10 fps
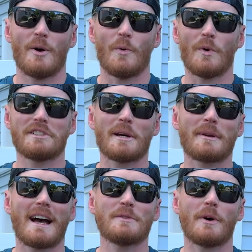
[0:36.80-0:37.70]
What's up
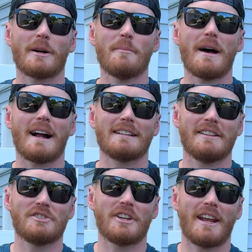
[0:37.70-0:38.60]
guys, welcome back to
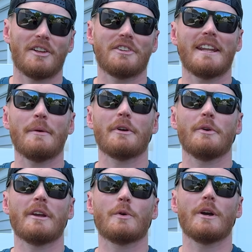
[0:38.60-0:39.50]
the channel. Today we're gonna do
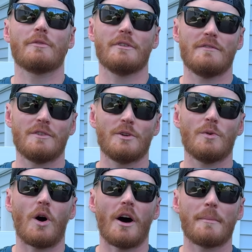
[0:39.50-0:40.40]
a quick
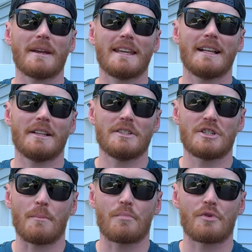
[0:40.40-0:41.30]
review on McKILLANS'
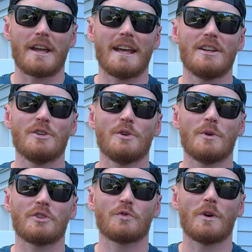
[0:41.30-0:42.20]
brand
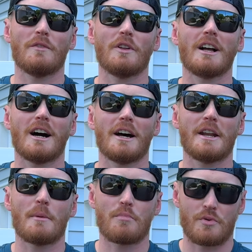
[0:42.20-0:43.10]
new Swivel
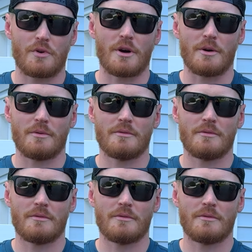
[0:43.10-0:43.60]
Gun Pro.